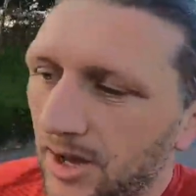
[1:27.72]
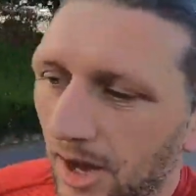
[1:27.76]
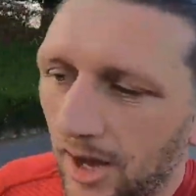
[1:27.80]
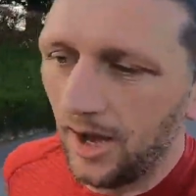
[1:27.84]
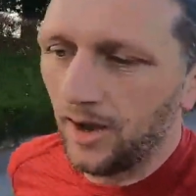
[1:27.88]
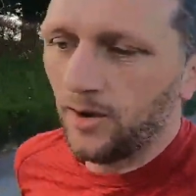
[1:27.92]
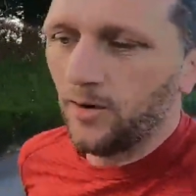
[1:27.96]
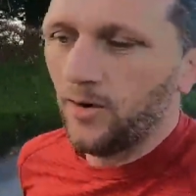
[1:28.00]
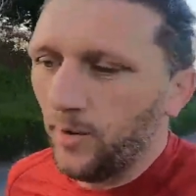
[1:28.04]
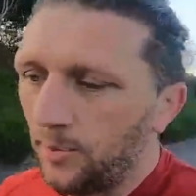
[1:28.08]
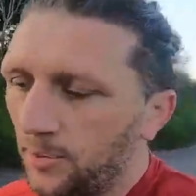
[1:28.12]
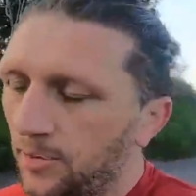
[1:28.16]

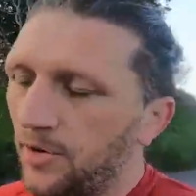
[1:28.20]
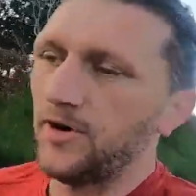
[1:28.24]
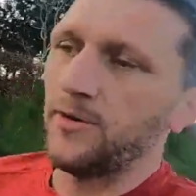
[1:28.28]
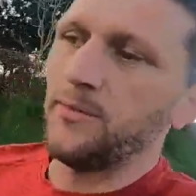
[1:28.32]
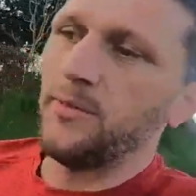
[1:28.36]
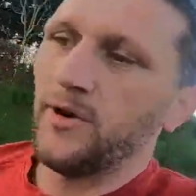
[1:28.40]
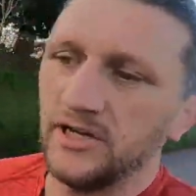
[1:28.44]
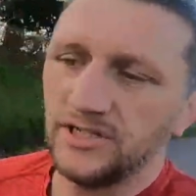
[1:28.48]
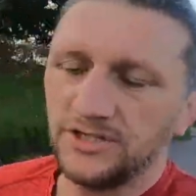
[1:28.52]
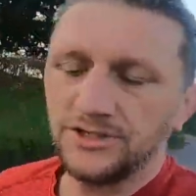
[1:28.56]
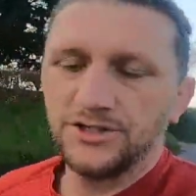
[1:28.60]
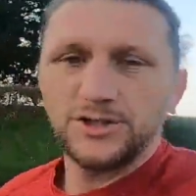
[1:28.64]
I pretty
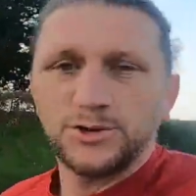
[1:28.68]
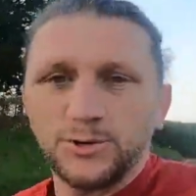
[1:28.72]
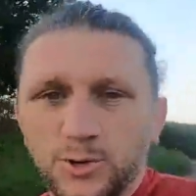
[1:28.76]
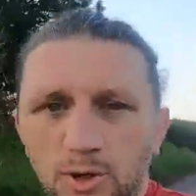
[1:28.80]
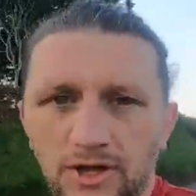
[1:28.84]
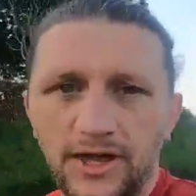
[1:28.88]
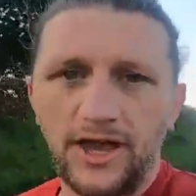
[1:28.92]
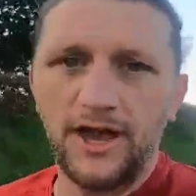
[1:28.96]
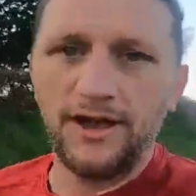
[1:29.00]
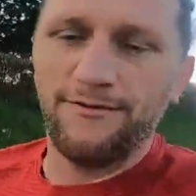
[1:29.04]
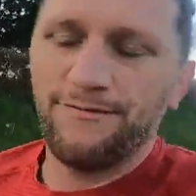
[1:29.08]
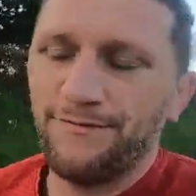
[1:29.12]
much just
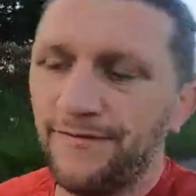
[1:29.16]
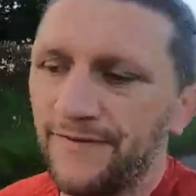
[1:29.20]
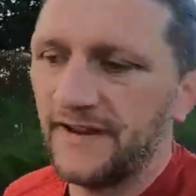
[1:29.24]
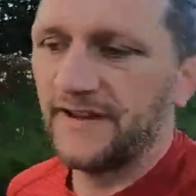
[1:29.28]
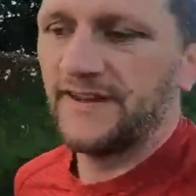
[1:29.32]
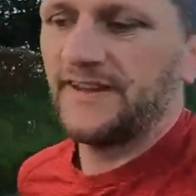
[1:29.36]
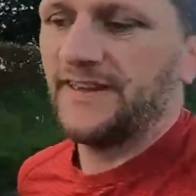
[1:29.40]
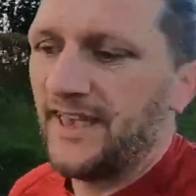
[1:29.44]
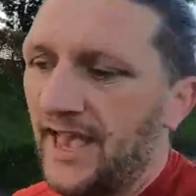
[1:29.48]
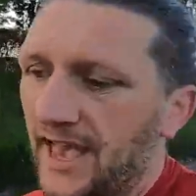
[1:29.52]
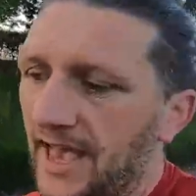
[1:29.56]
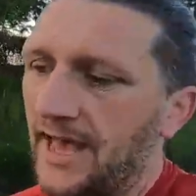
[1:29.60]
want to get
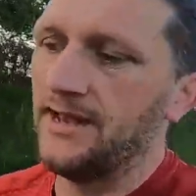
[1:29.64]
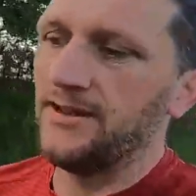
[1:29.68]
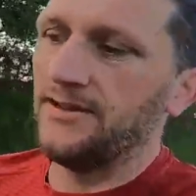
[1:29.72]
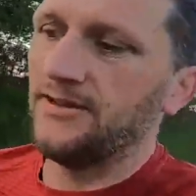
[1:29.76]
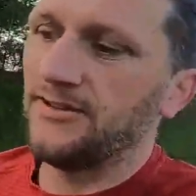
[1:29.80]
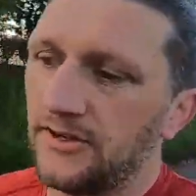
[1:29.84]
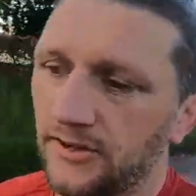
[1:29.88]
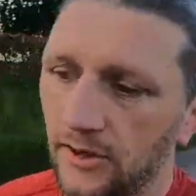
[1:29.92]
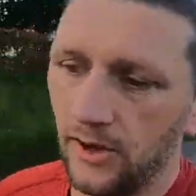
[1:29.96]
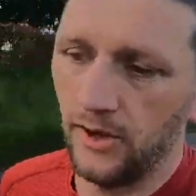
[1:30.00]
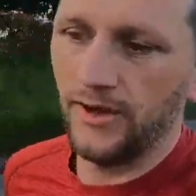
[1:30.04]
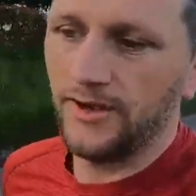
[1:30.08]
fit again
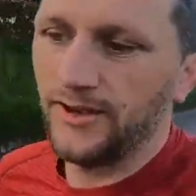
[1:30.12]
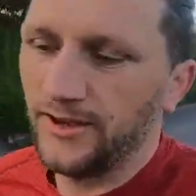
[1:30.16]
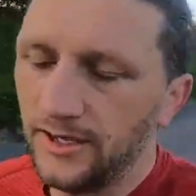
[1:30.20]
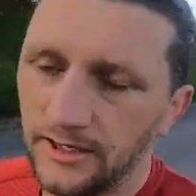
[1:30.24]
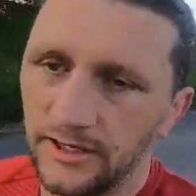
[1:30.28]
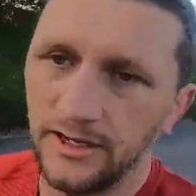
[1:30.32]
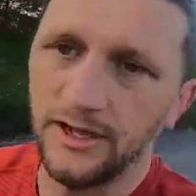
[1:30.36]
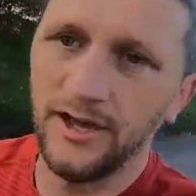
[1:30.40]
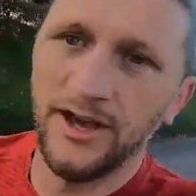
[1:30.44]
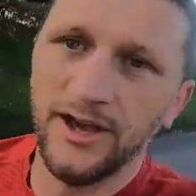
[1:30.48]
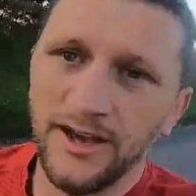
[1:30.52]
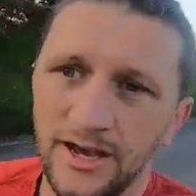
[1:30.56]
so I
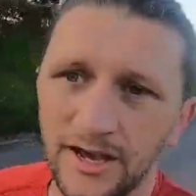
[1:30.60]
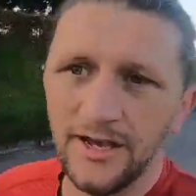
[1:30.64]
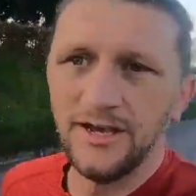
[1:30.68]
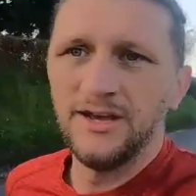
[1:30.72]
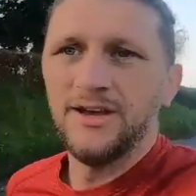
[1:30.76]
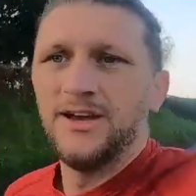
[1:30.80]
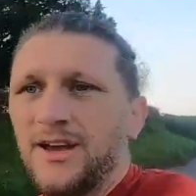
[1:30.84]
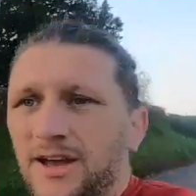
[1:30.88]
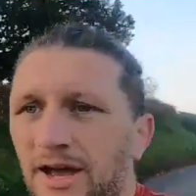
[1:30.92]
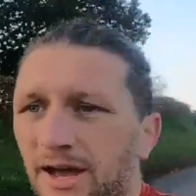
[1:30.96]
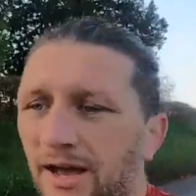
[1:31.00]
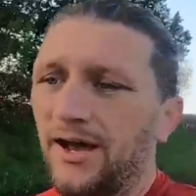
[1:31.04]
can
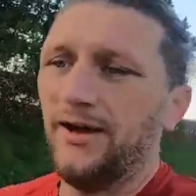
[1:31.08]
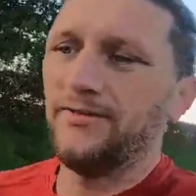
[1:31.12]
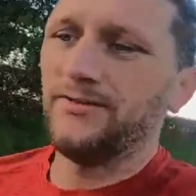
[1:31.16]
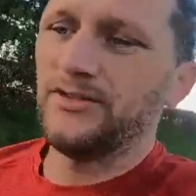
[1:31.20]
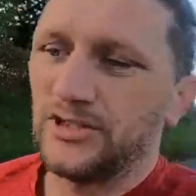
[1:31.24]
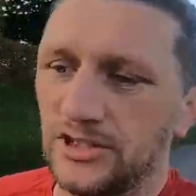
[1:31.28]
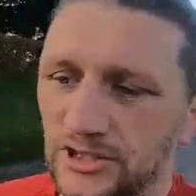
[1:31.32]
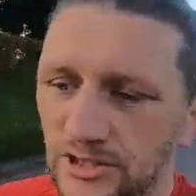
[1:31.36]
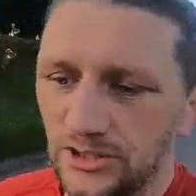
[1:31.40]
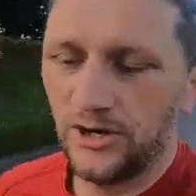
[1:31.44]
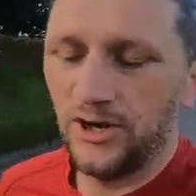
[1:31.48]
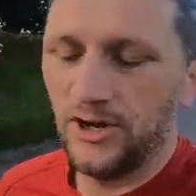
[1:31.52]
have
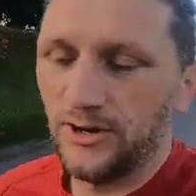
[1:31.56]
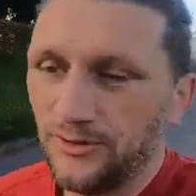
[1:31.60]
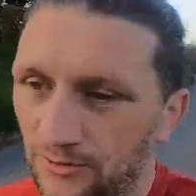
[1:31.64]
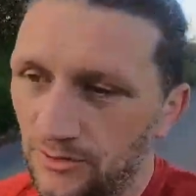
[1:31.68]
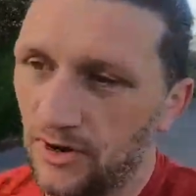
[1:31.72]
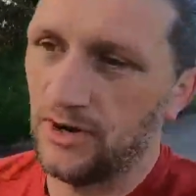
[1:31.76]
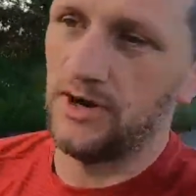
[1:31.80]
a solid